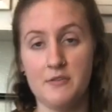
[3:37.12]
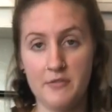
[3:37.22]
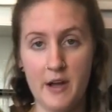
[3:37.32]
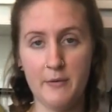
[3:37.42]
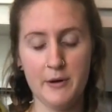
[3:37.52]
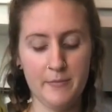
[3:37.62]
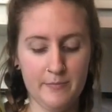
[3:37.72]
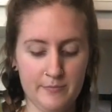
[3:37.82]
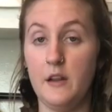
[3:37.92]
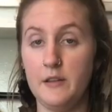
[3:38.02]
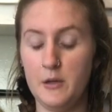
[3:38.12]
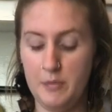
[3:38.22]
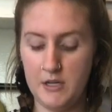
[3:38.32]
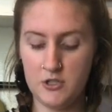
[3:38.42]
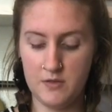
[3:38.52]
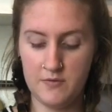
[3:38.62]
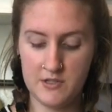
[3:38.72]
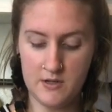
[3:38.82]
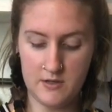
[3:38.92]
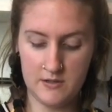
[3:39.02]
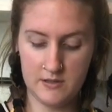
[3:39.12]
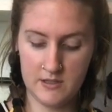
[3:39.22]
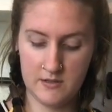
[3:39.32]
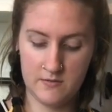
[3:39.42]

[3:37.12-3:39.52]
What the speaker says: flour, a little pinch of salt.